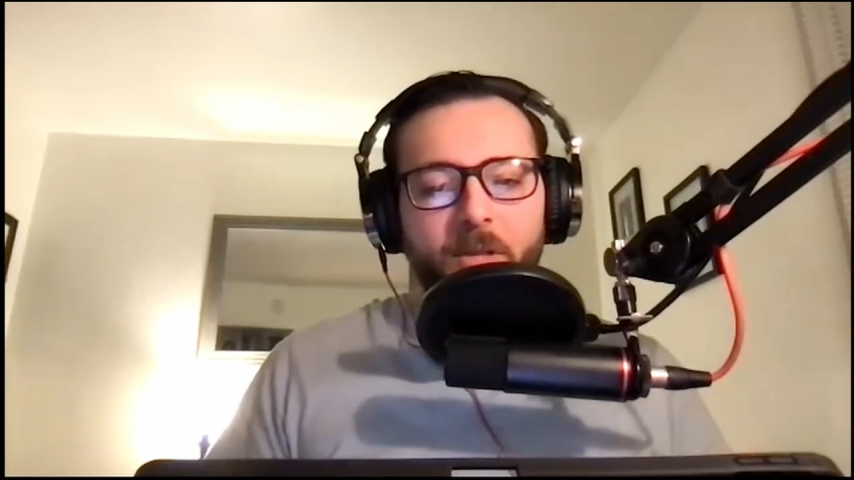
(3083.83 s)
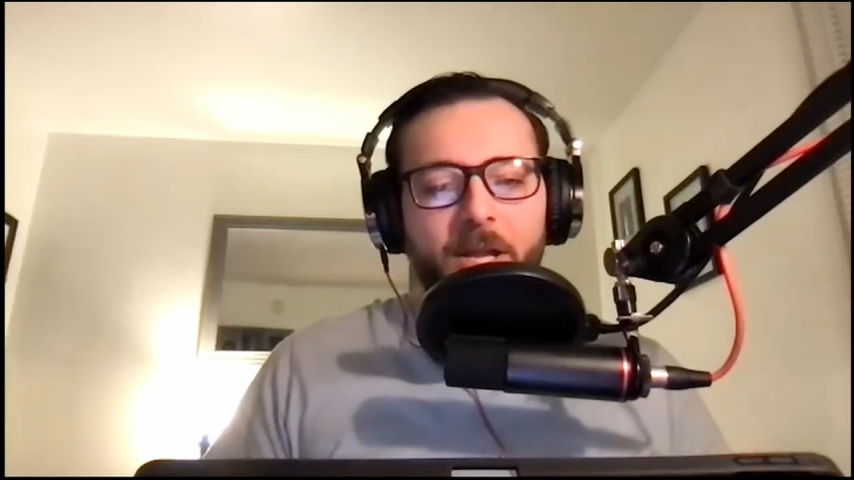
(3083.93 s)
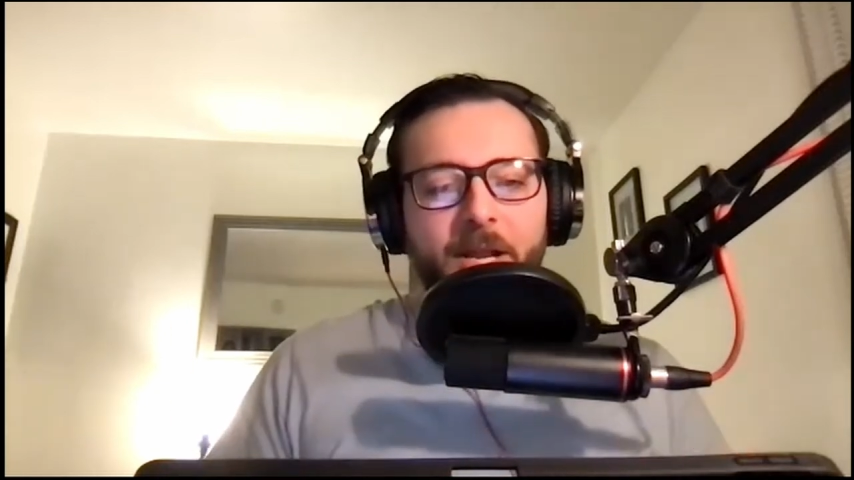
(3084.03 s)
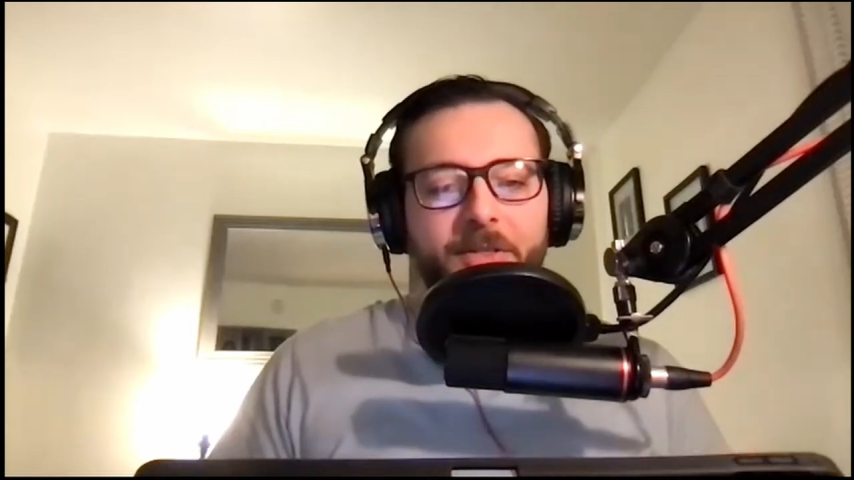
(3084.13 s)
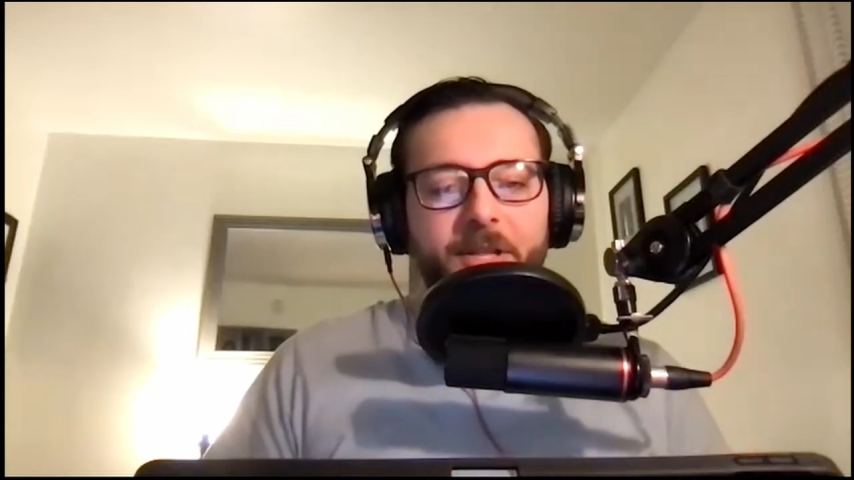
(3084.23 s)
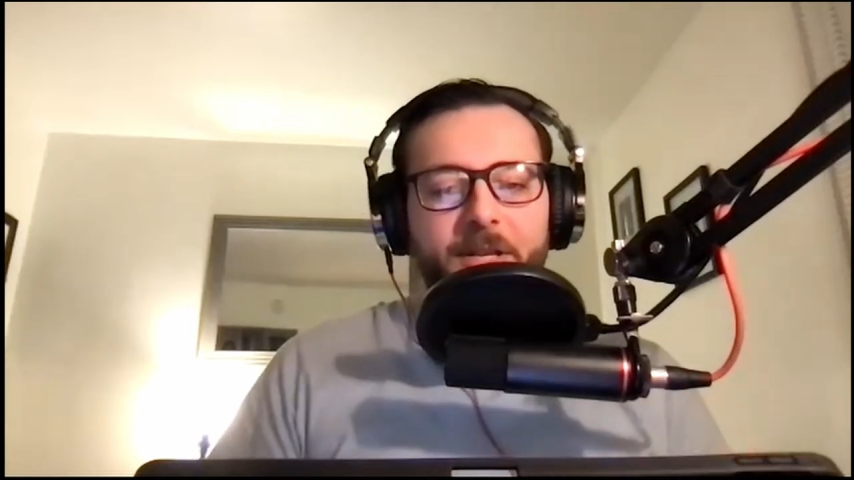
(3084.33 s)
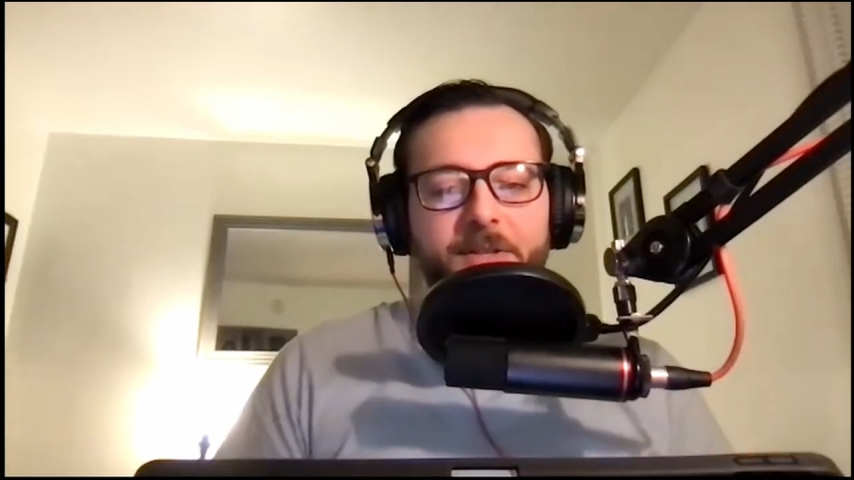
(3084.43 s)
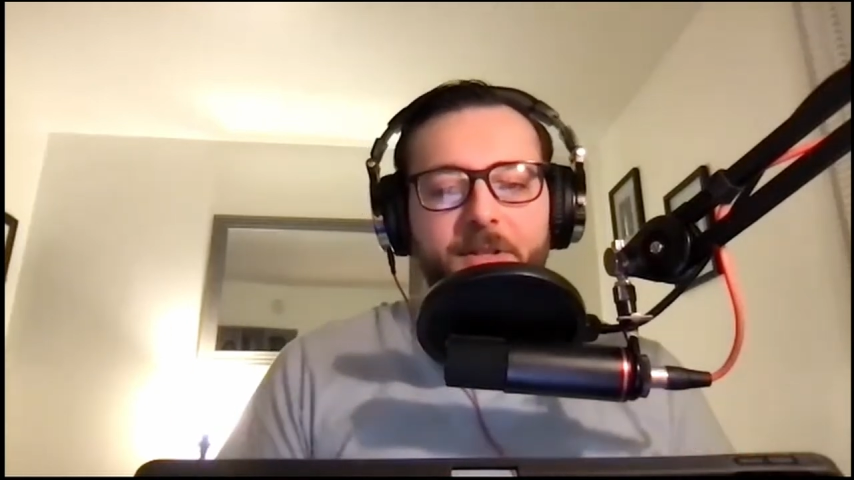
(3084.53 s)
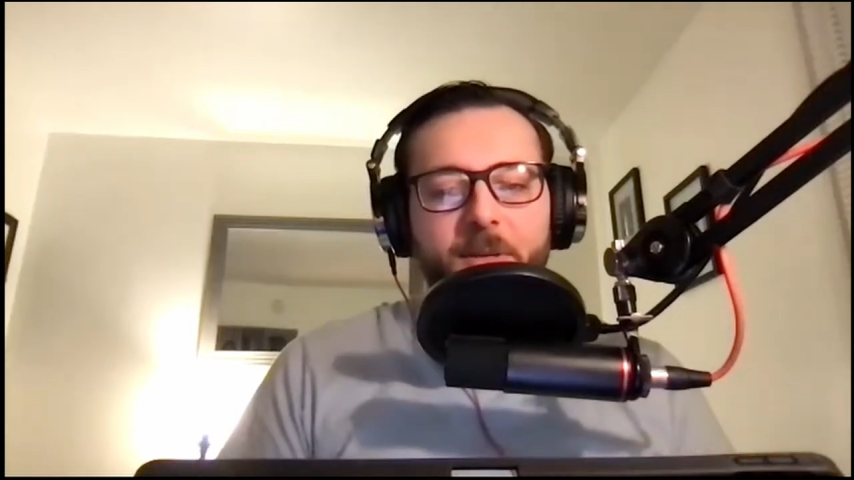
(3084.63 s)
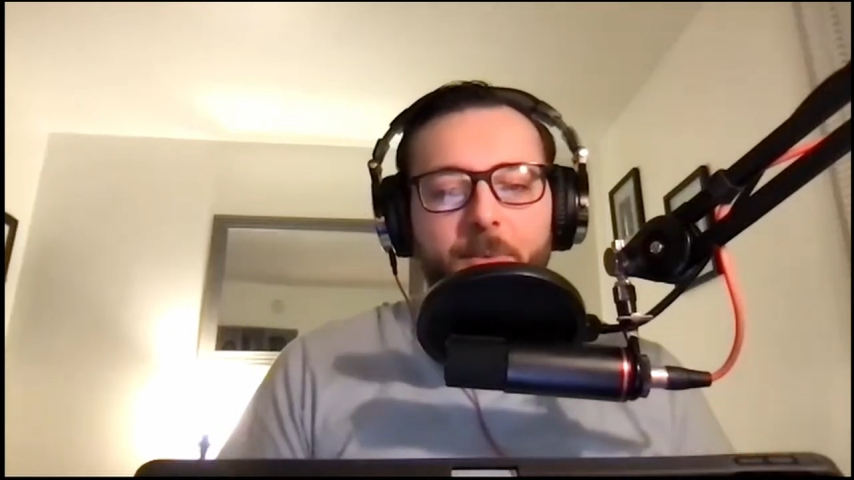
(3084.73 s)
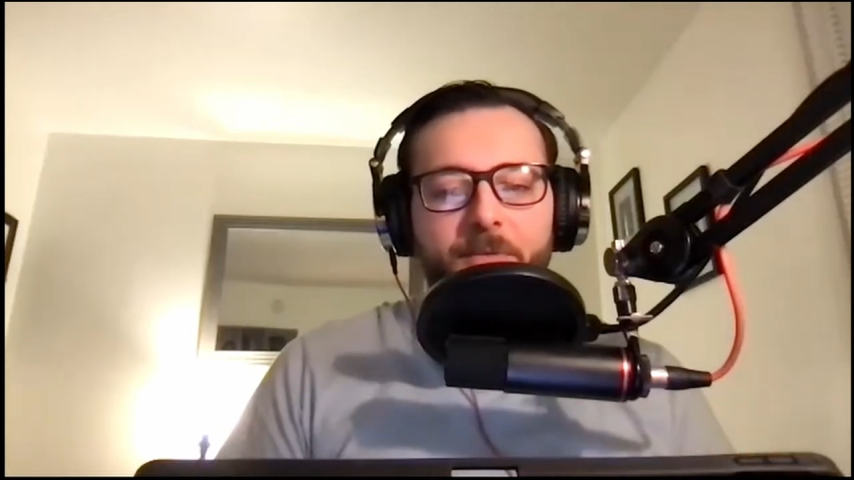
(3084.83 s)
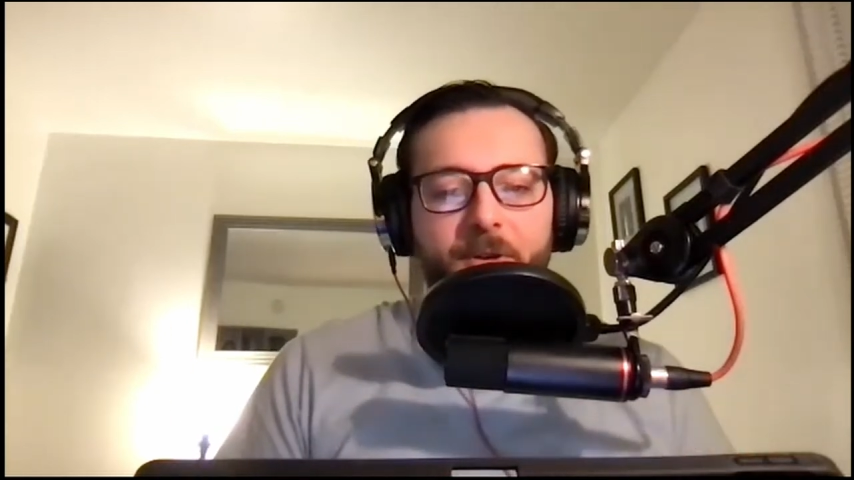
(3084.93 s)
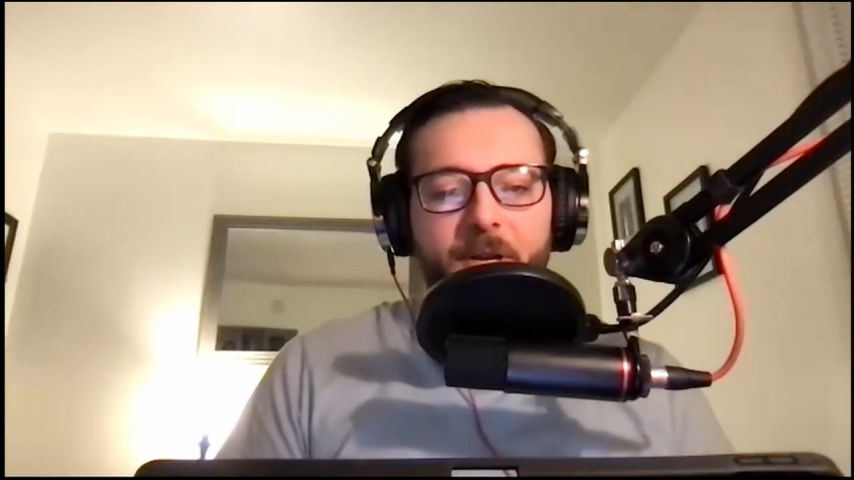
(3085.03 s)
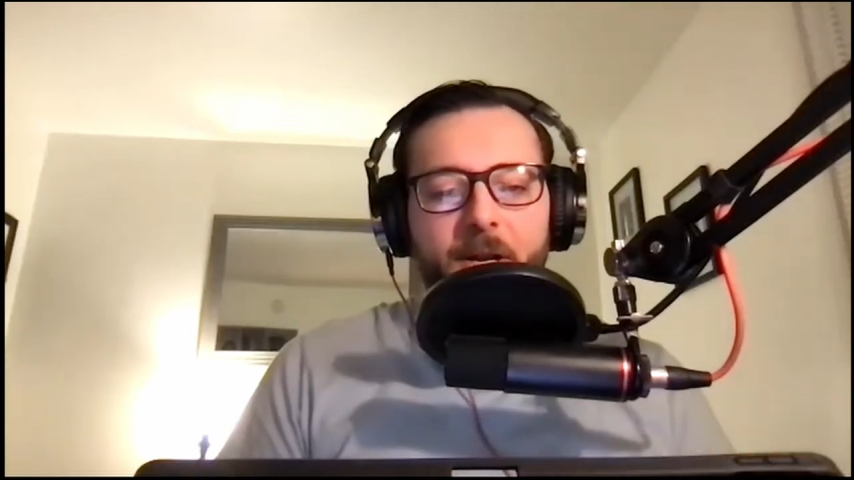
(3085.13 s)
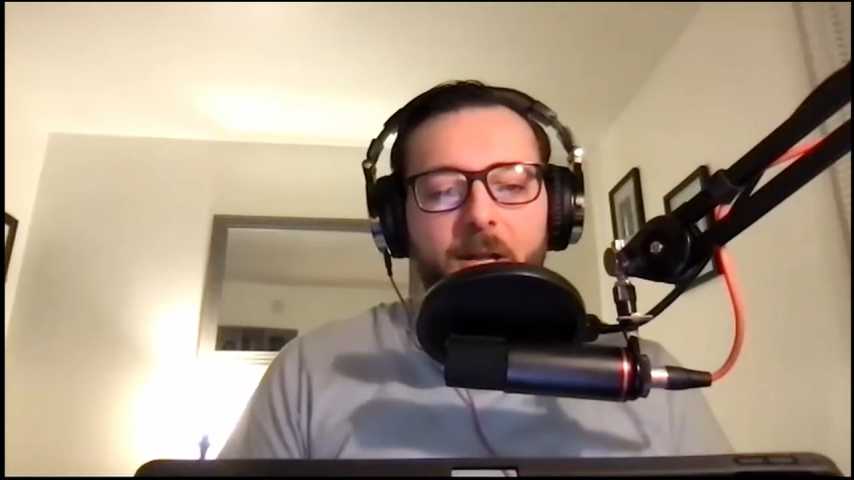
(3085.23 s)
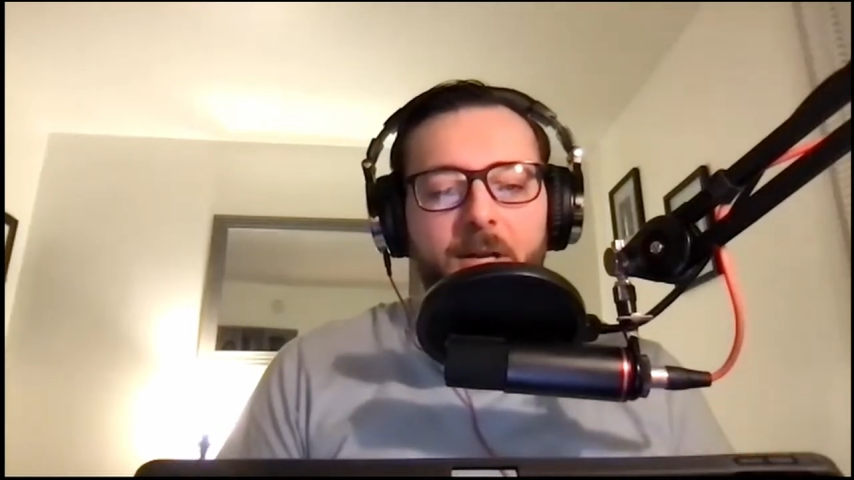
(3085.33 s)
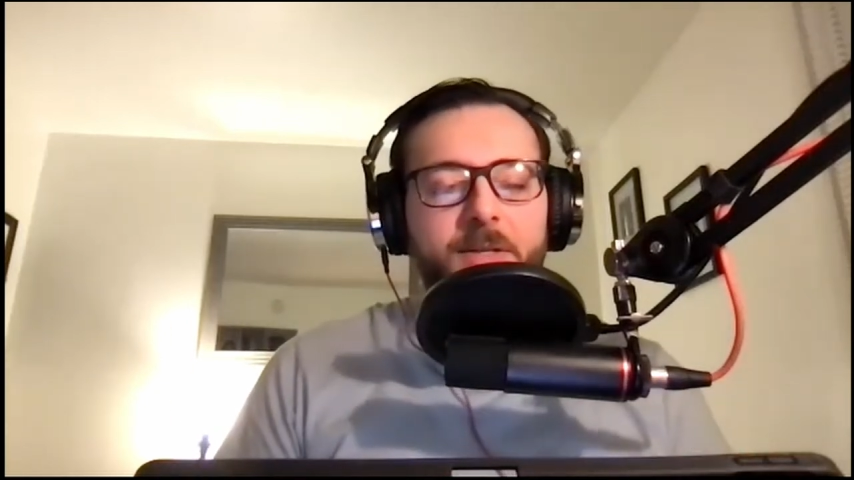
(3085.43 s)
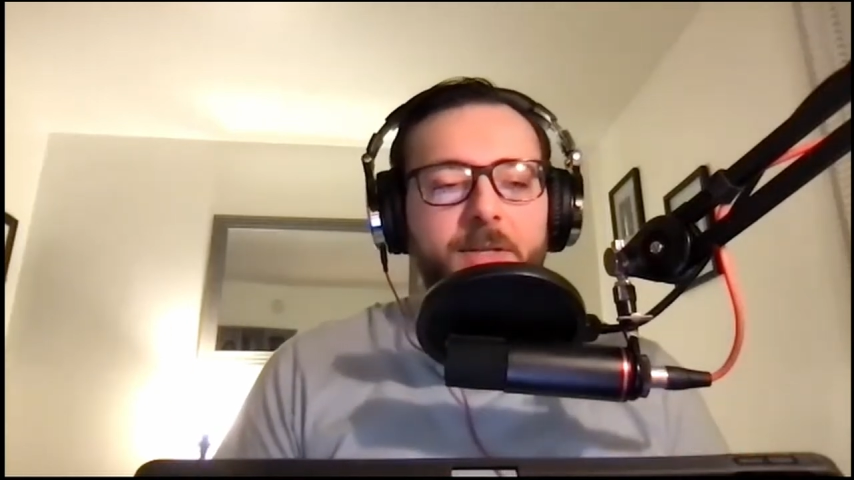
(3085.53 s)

And I think that's the thing we forget a lot of the